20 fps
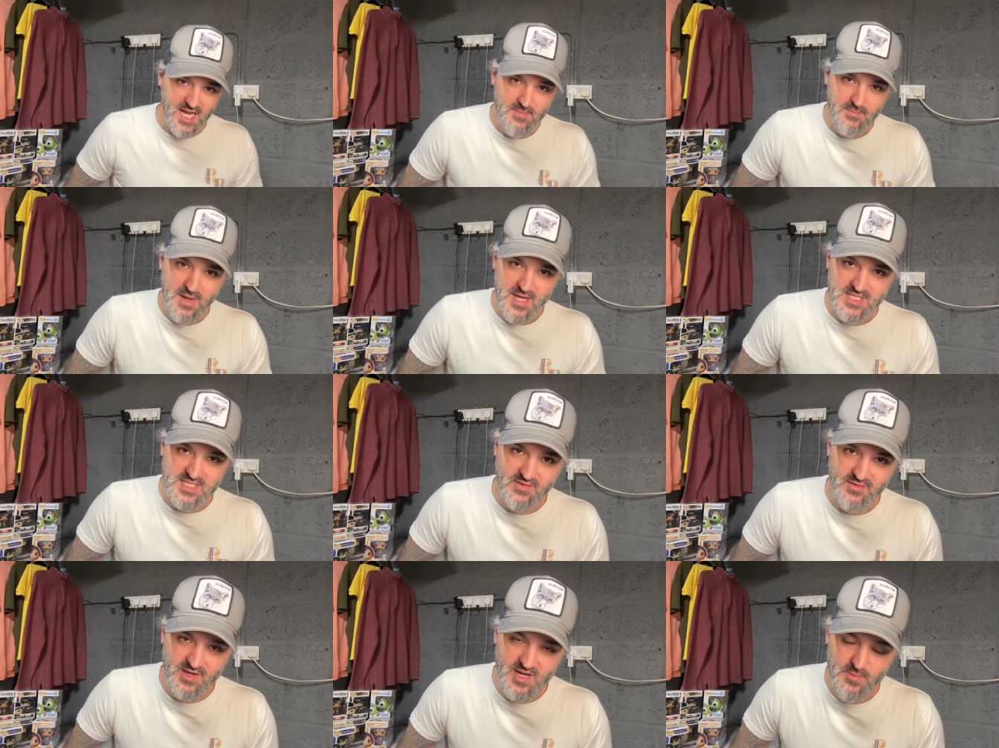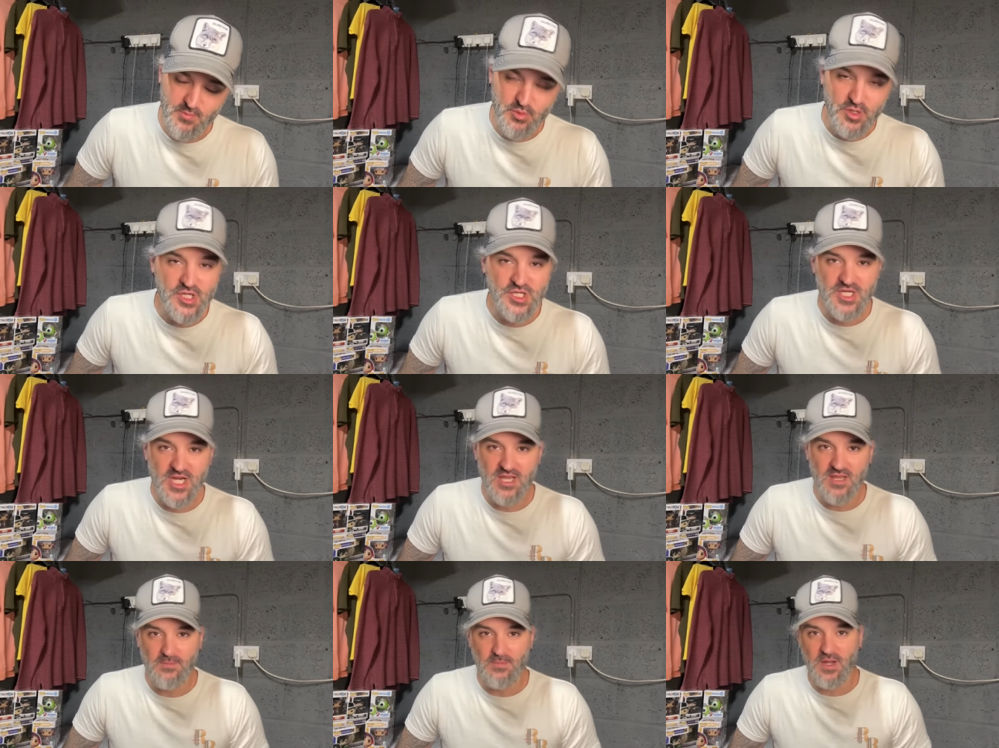Massively
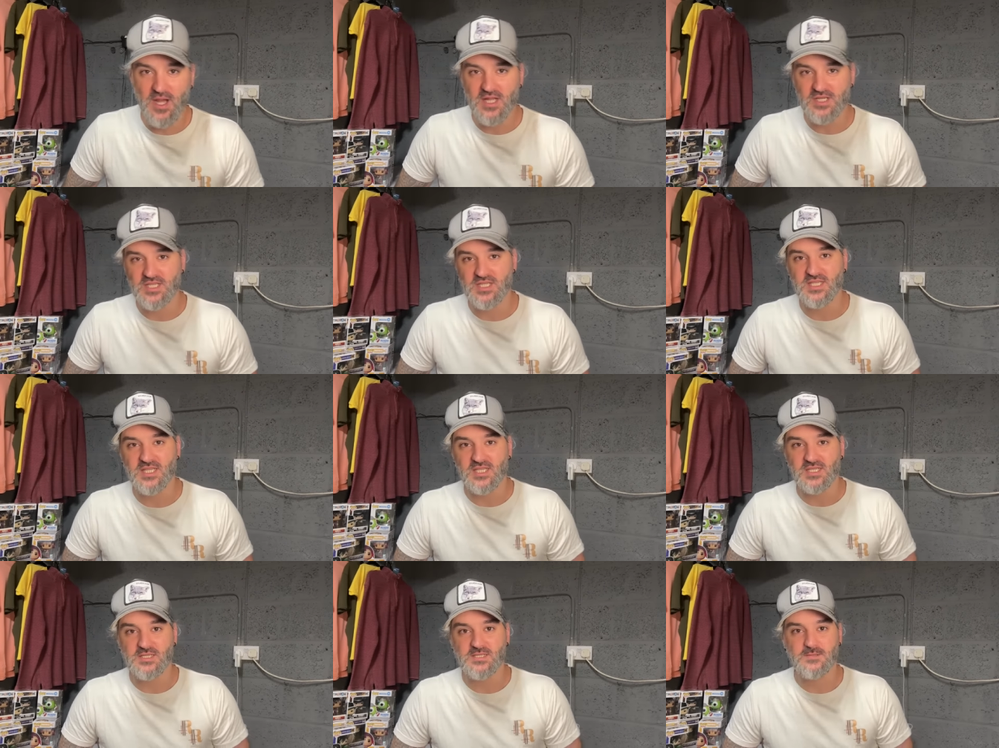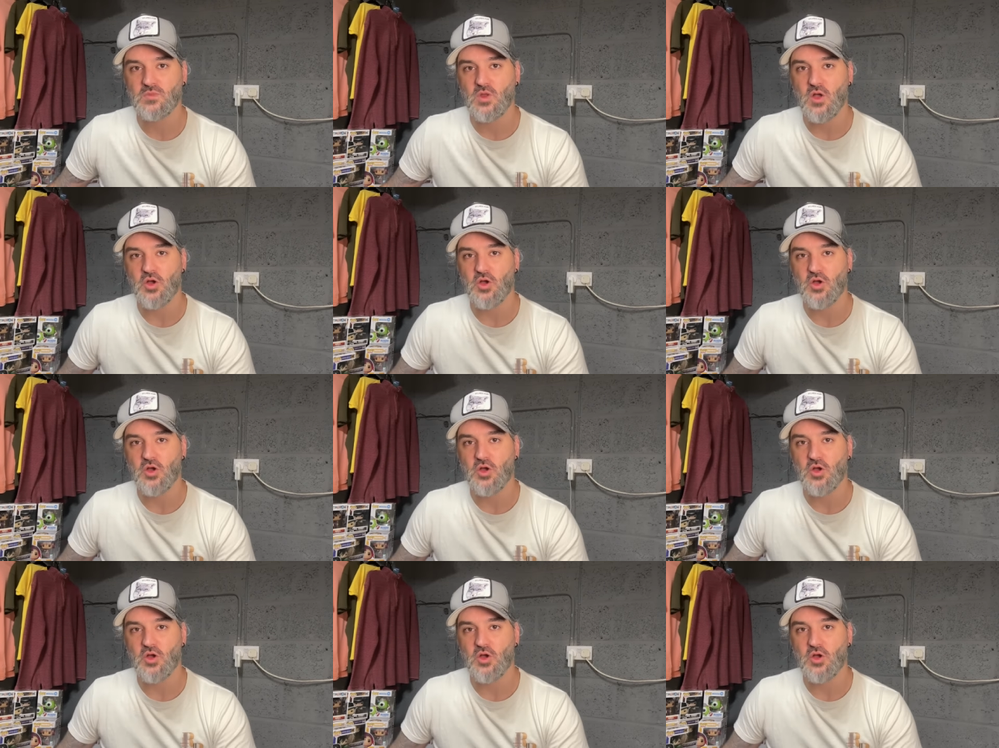appreciate the purchases.